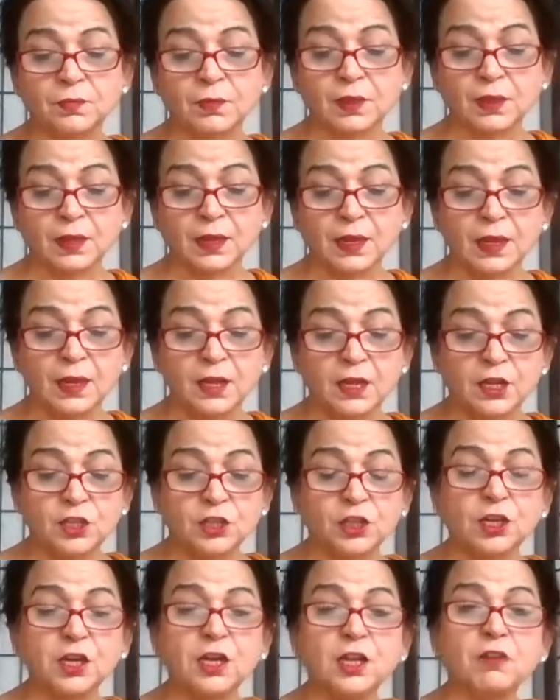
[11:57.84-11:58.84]
Okay?
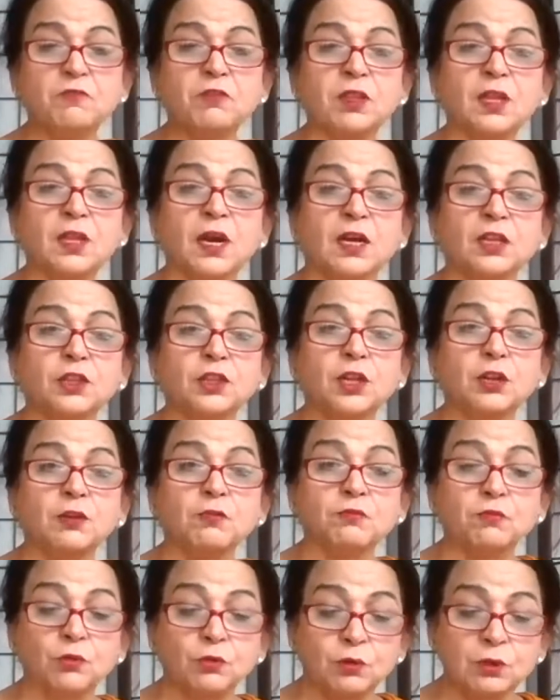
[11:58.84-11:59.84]
Trividha,
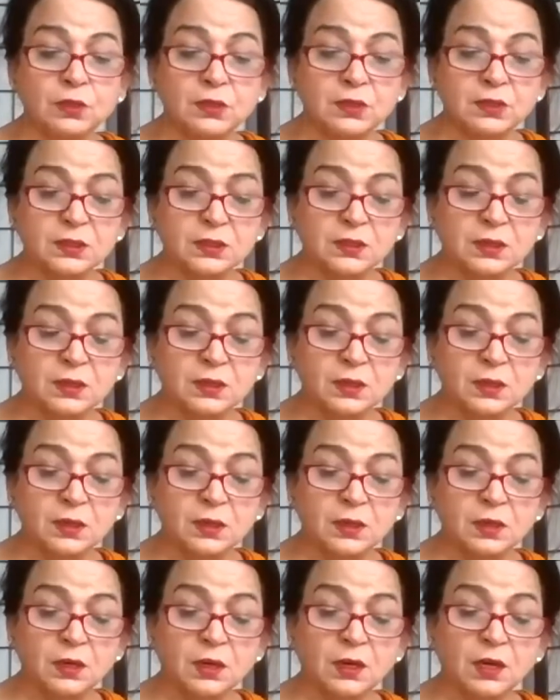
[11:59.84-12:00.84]
threefold.
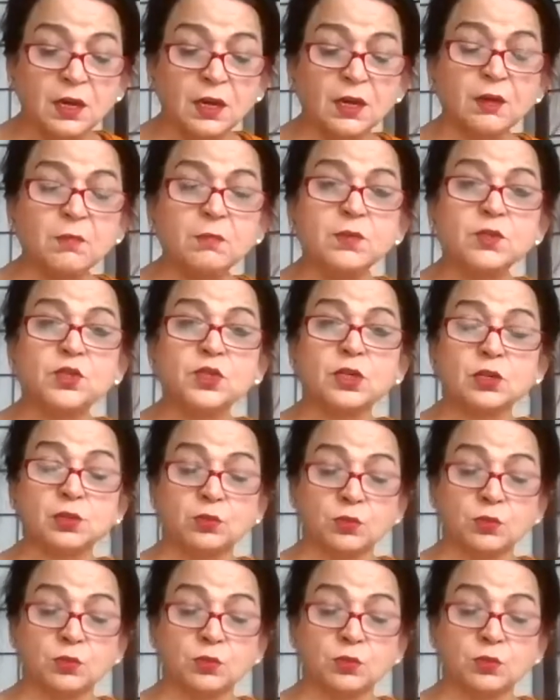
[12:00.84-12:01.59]
Karam cha